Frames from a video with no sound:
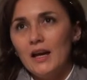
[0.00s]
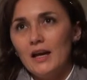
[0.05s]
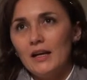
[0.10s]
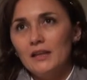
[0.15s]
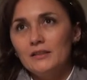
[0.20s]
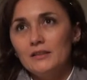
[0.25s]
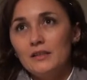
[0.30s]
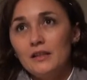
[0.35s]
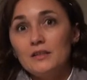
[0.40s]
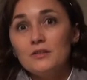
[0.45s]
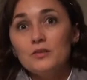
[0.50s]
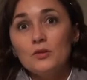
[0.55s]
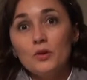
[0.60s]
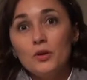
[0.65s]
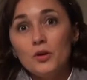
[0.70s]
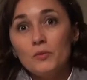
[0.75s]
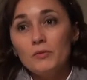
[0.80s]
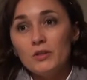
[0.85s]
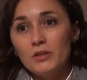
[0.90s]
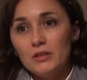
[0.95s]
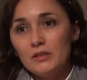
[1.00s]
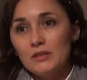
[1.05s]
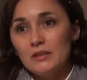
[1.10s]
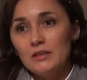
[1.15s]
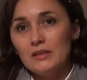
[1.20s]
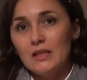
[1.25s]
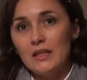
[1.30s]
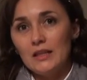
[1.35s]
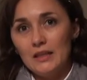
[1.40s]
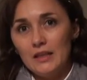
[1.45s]
And there are some
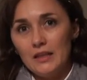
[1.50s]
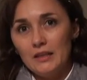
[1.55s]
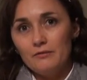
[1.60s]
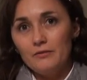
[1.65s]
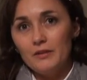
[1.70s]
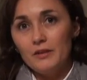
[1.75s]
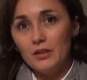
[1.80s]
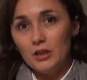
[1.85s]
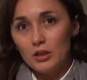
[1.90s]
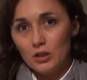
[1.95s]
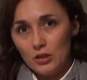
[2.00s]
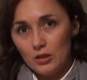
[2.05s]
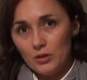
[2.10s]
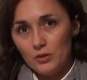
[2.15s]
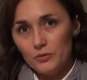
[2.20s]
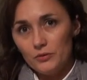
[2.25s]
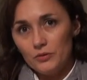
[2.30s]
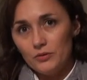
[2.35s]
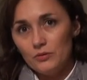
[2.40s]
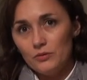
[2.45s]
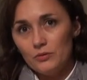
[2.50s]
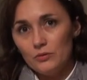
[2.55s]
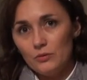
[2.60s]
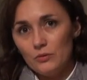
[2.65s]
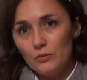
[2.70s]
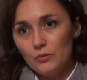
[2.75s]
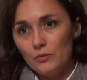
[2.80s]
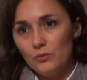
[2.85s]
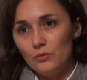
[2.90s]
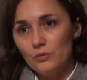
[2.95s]
communities that live very close
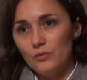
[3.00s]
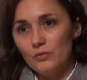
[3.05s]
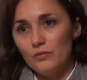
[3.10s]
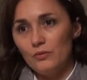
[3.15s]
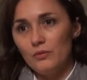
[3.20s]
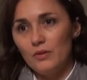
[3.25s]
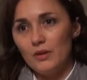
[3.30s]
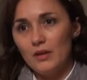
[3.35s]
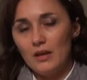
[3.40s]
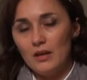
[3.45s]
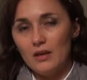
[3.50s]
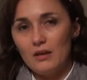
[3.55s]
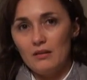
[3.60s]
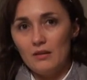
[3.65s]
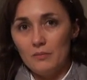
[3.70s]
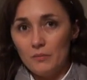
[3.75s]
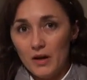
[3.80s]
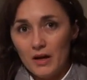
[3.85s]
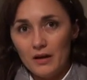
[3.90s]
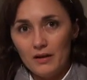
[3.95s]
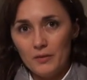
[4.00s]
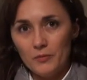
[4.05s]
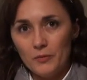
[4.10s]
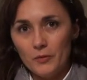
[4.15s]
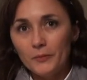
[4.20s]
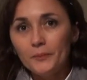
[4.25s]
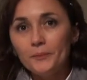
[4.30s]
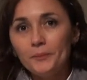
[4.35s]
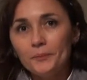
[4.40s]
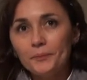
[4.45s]
to uh, the
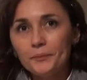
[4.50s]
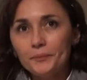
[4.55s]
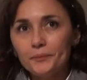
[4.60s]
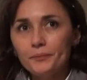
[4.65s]
Paramo.